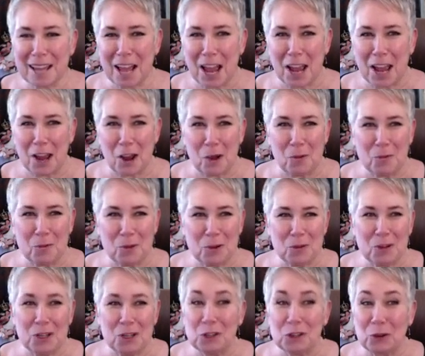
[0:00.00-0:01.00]
I hope you
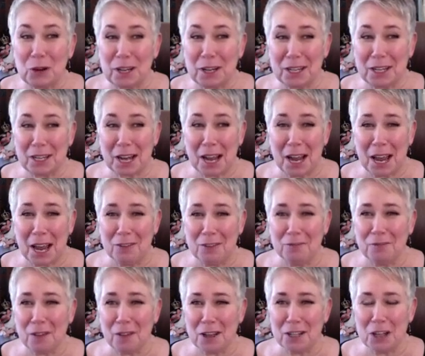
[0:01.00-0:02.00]
enjoyed it. I had
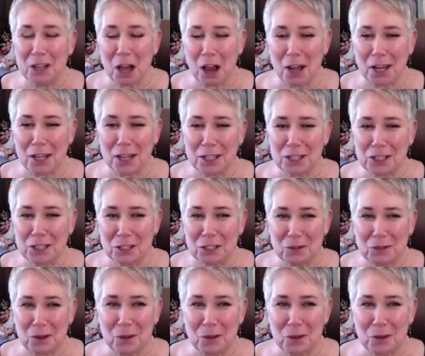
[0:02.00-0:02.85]
fun talking to you.